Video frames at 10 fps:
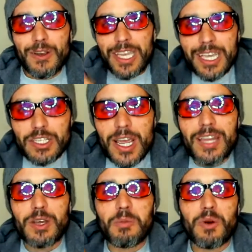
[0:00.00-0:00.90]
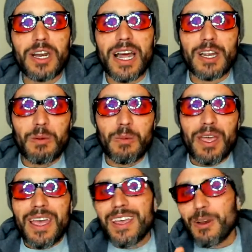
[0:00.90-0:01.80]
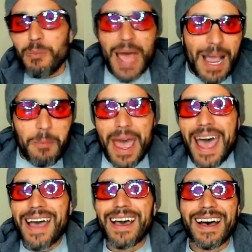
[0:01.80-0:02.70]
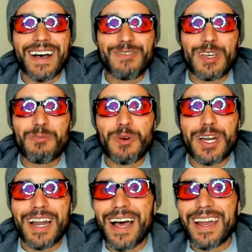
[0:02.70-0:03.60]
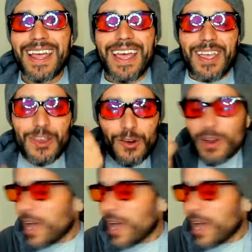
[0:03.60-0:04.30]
your keychain, you can put it on your backpack, you can put it on your